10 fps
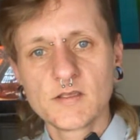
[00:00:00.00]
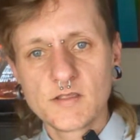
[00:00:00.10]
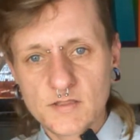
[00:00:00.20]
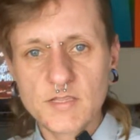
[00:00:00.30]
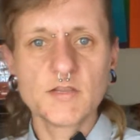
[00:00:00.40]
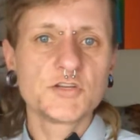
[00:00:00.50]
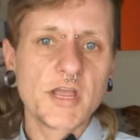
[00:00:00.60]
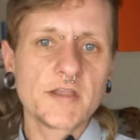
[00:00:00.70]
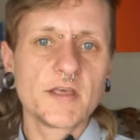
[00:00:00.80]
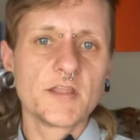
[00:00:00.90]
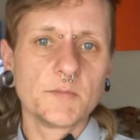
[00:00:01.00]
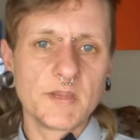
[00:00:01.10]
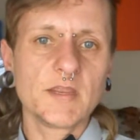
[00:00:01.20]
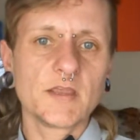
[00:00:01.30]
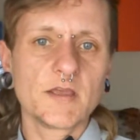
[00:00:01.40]
the agenda, the
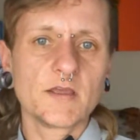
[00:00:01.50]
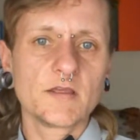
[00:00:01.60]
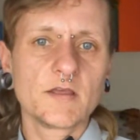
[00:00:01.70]
media